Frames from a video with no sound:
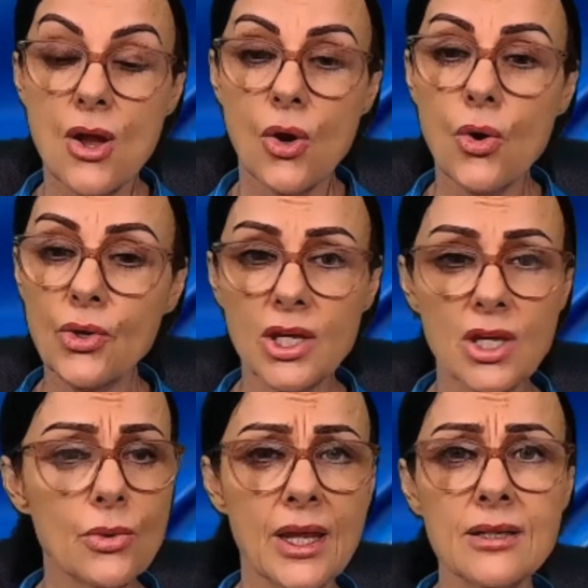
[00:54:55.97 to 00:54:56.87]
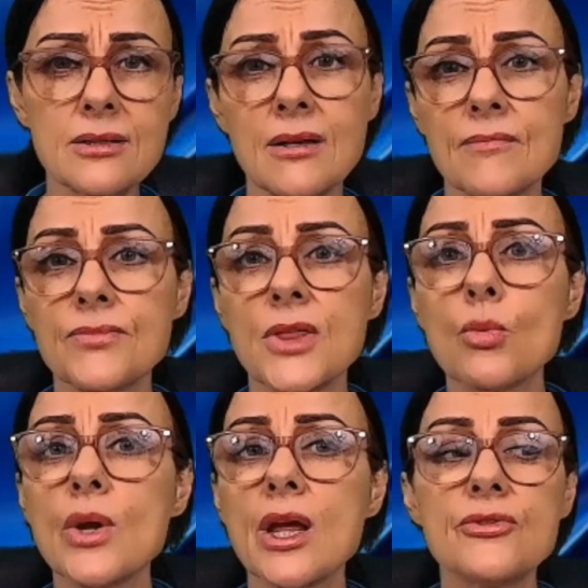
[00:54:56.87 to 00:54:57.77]
Hook you in
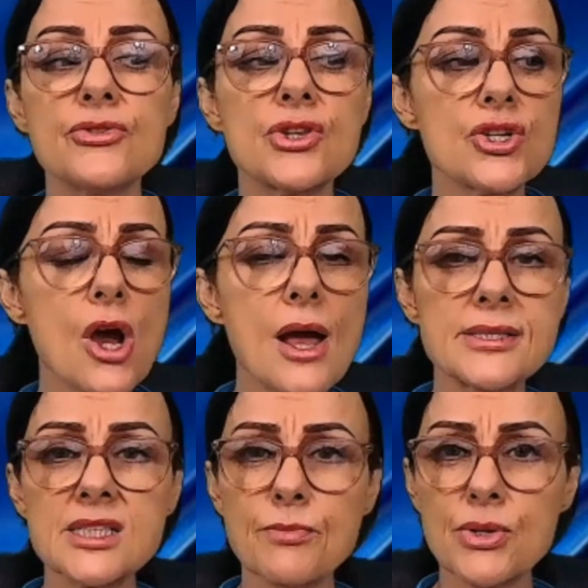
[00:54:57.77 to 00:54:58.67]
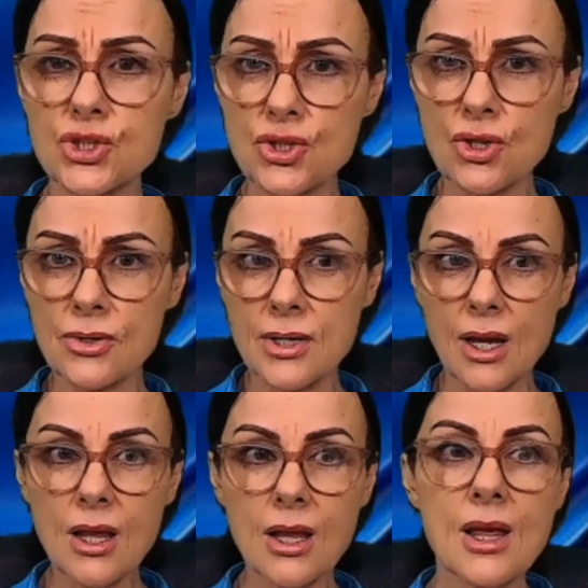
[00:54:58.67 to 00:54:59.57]
with the nice
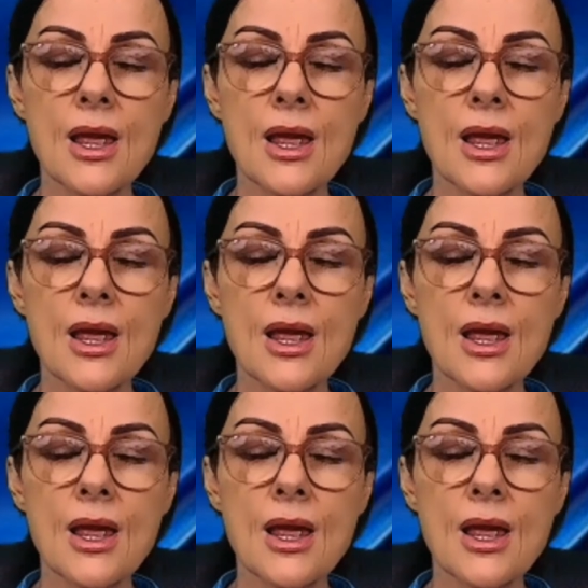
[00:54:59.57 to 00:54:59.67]
persona,